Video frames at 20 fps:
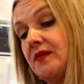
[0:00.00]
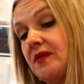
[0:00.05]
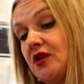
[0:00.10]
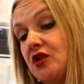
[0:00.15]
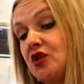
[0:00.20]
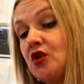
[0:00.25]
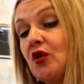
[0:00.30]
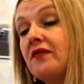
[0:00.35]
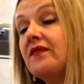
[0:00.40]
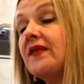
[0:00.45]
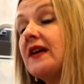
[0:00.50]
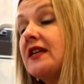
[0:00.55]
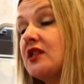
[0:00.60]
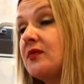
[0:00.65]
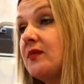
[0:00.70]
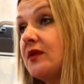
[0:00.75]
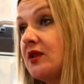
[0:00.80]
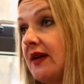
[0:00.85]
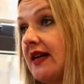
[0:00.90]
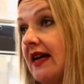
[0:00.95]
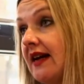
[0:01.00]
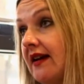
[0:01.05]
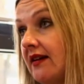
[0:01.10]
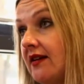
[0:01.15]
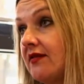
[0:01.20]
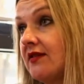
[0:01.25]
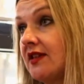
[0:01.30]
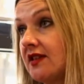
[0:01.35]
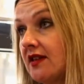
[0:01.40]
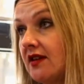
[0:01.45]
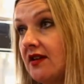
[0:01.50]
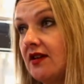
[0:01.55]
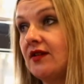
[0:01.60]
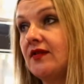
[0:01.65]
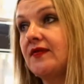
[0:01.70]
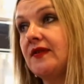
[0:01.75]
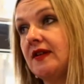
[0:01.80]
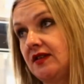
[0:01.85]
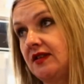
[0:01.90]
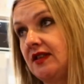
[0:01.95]
a joint venture between Anglia Ruskin
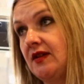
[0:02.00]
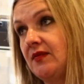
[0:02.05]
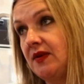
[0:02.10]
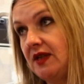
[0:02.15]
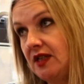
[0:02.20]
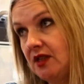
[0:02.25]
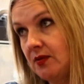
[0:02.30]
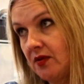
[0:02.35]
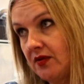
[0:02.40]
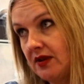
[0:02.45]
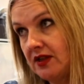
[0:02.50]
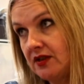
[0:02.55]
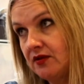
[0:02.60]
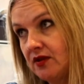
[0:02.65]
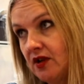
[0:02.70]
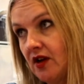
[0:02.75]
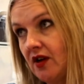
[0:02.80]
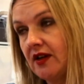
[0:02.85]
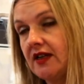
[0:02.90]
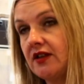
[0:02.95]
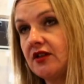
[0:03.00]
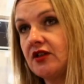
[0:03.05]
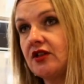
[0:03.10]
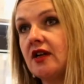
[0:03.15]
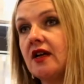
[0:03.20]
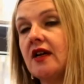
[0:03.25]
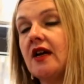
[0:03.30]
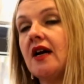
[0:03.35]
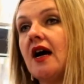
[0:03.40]
University and Peterborough Regional College.